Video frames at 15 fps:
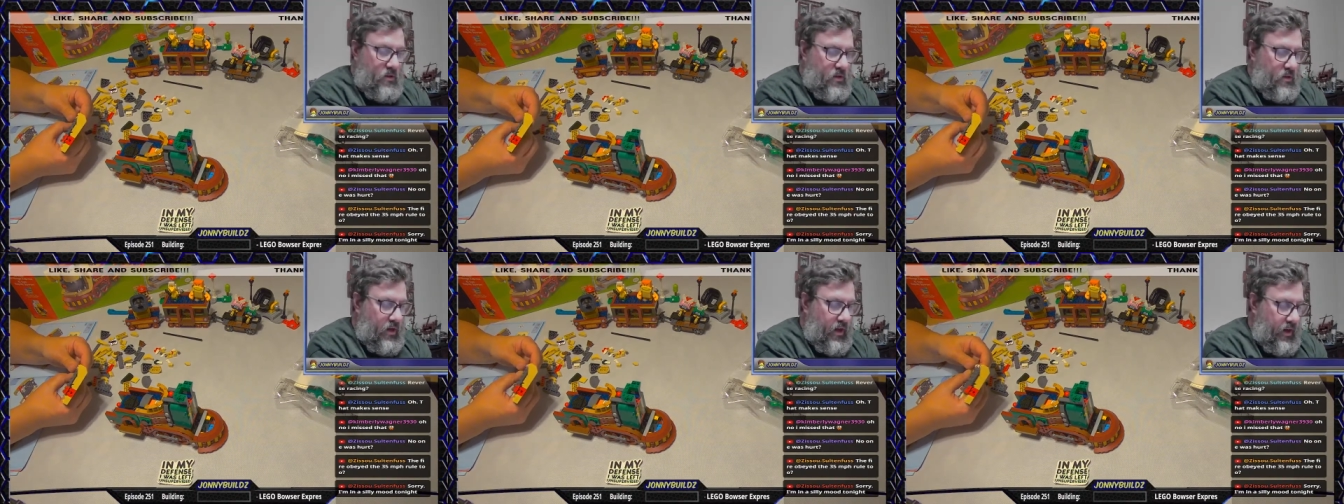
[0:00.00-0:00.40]

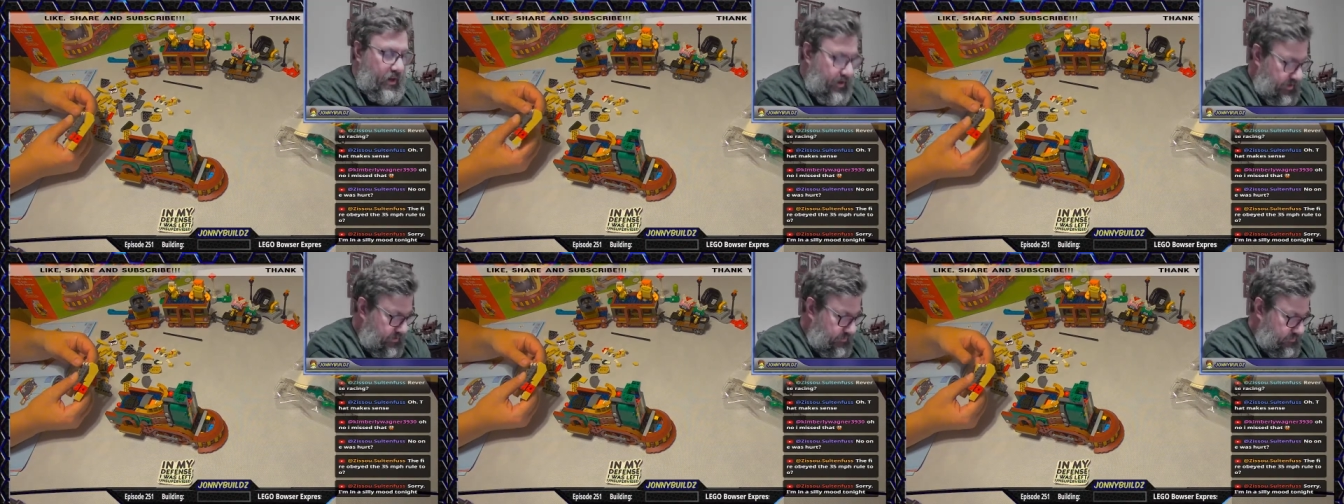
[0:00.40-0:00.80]

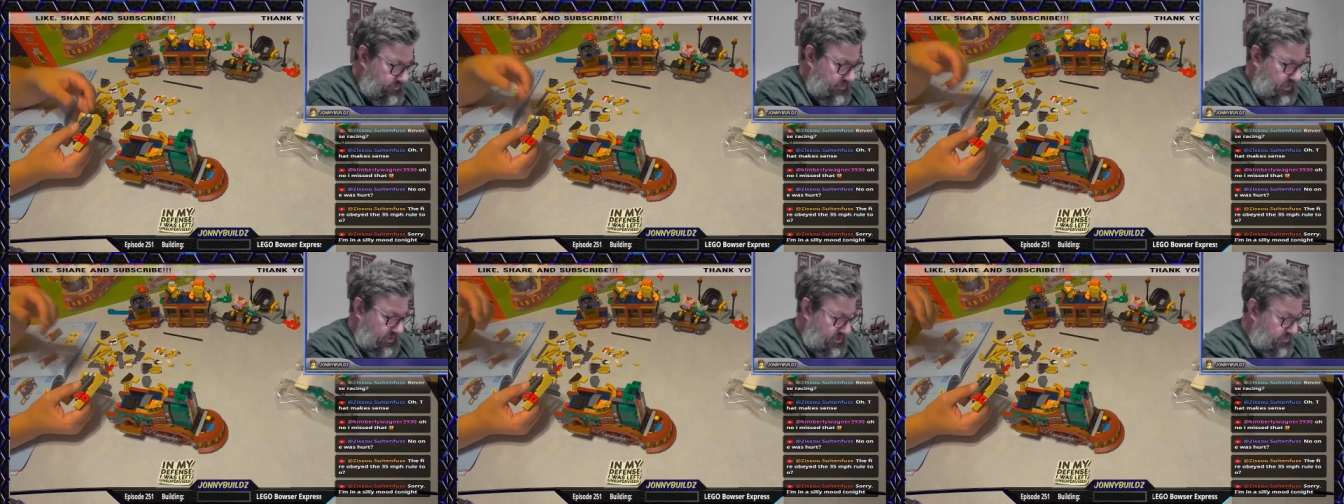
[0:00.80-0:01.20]
a
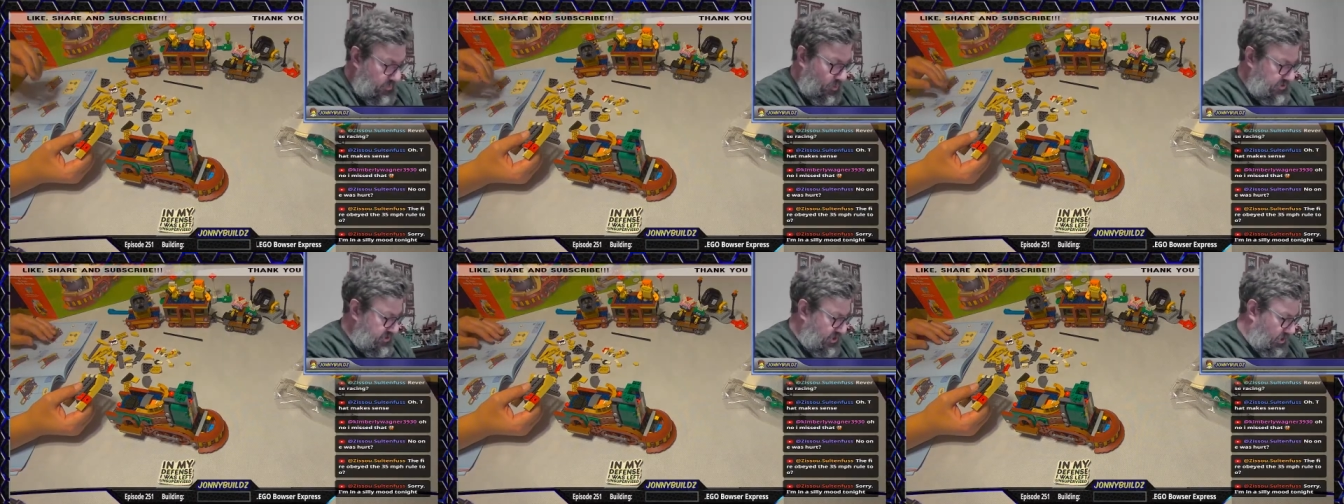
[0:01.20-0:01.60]

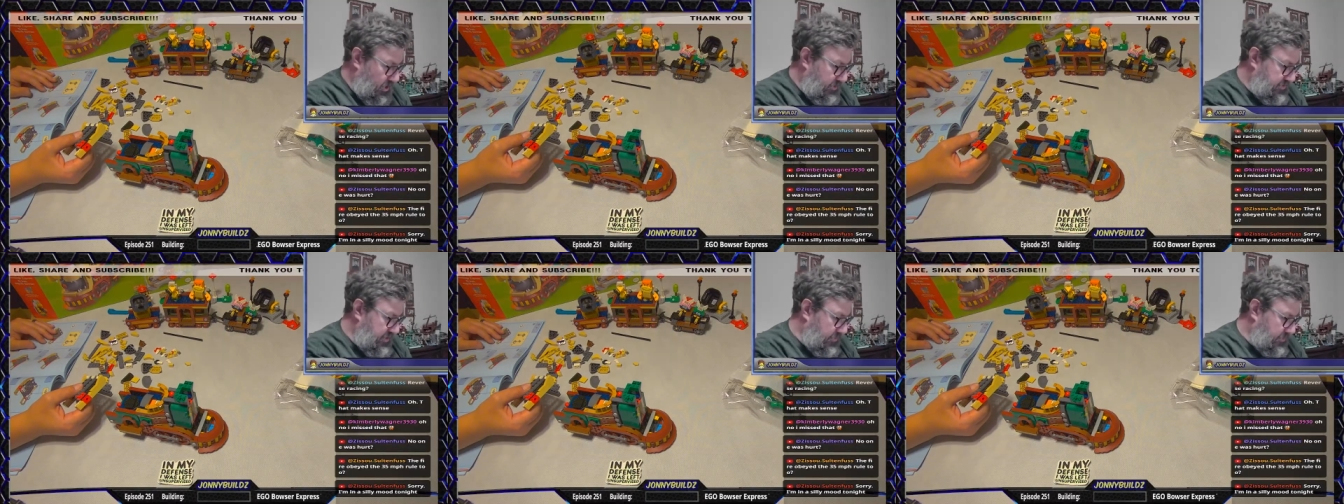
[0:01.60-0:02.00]
sports car of
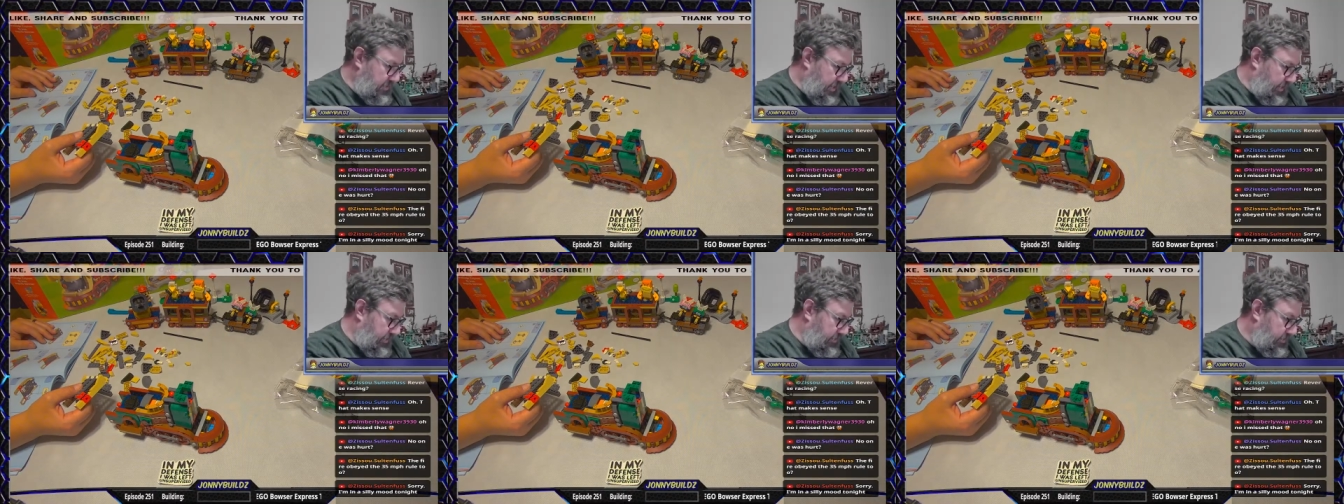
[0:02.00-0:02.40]
some
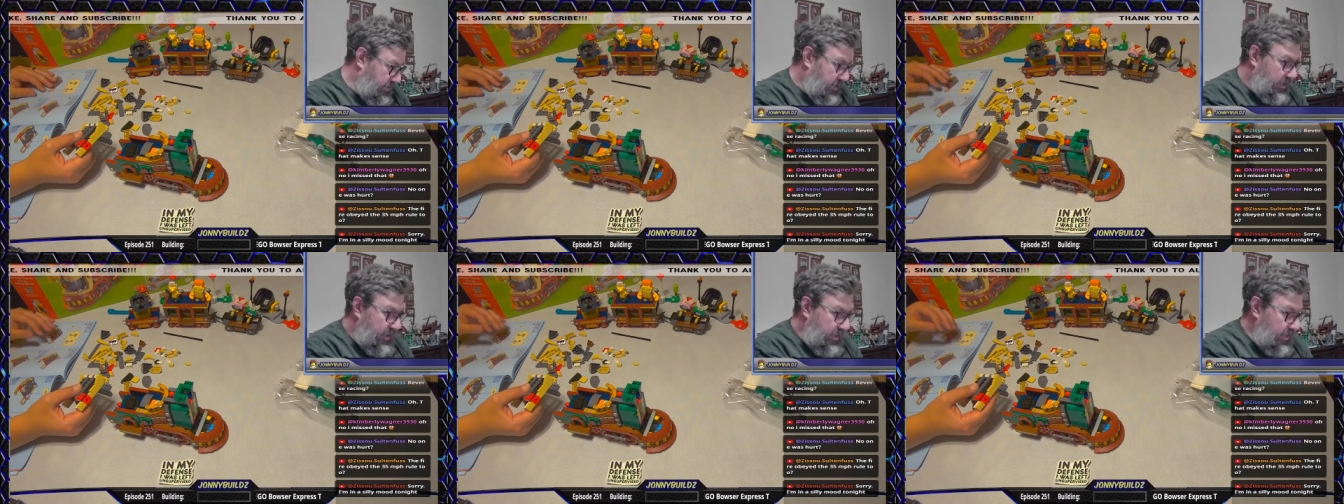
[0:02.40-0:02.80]
kind,
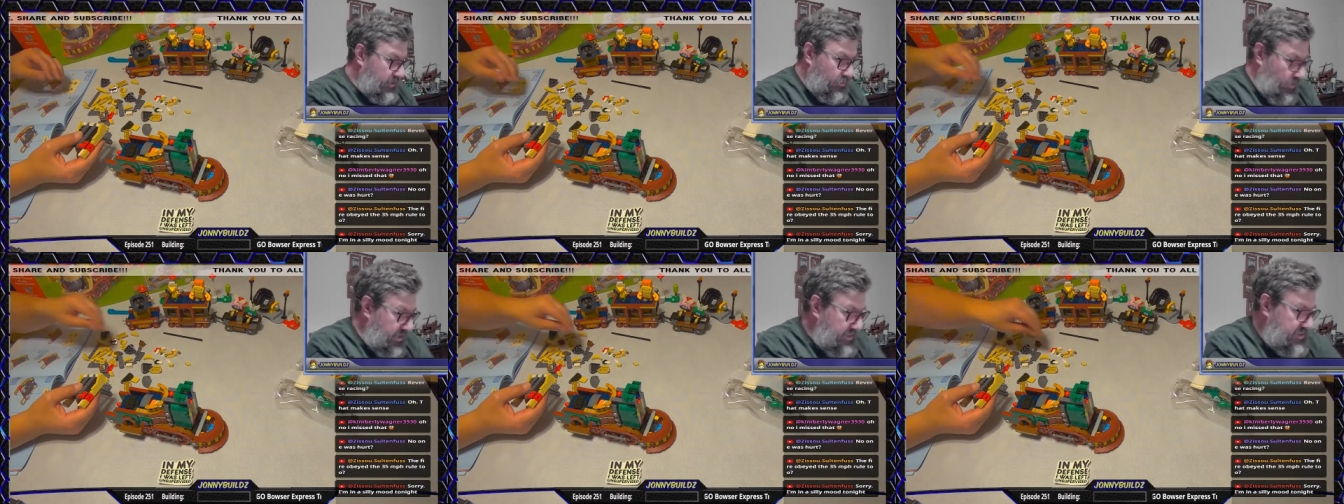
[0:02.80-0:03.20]
and
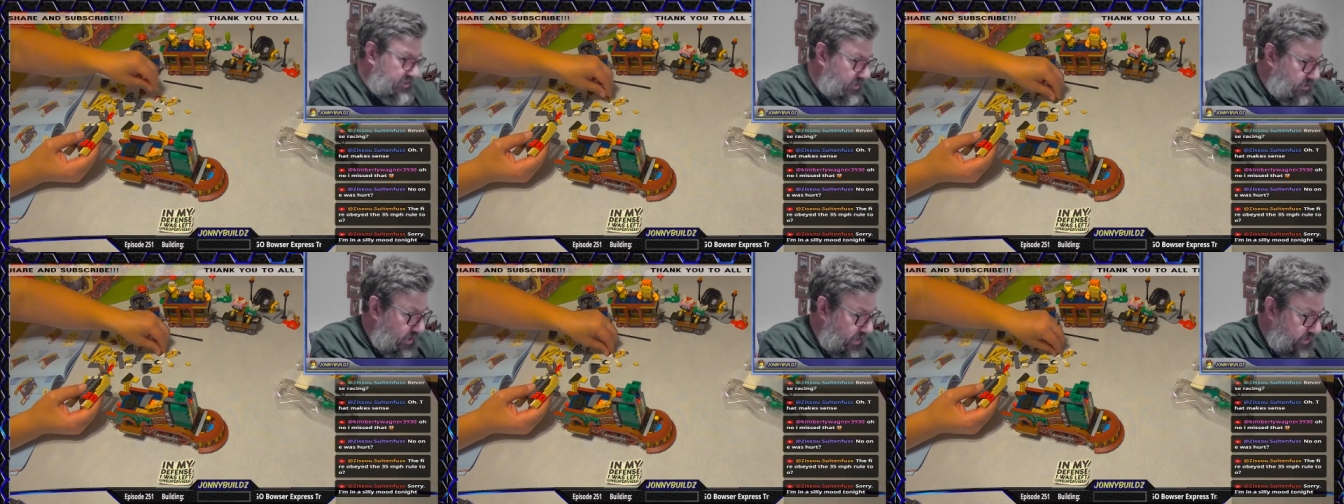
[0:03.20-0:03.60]
race it
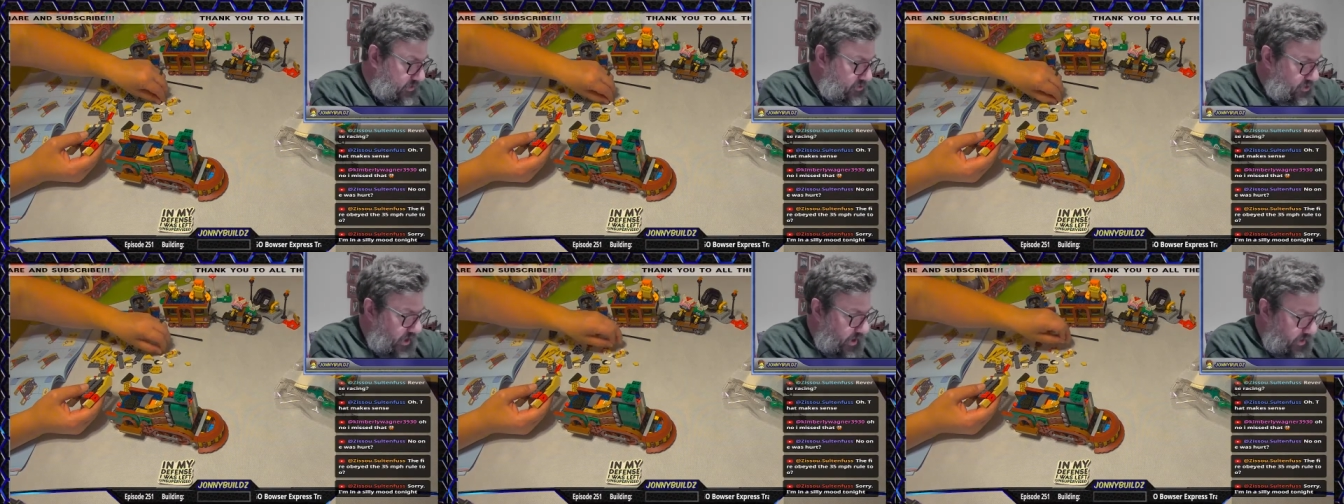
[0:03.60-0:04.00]
at a
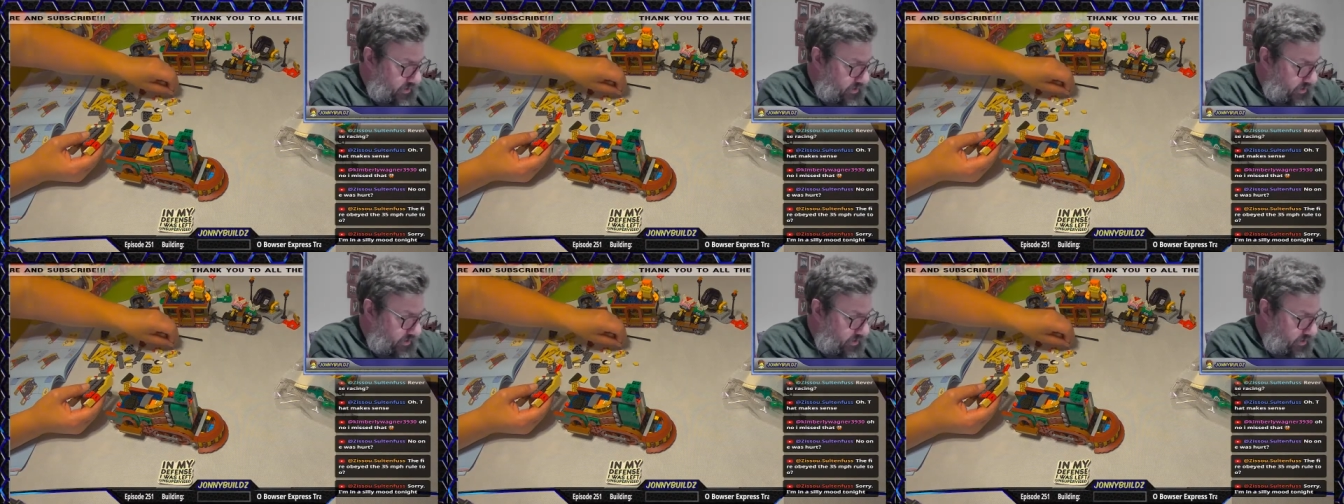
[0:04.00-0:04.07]
track.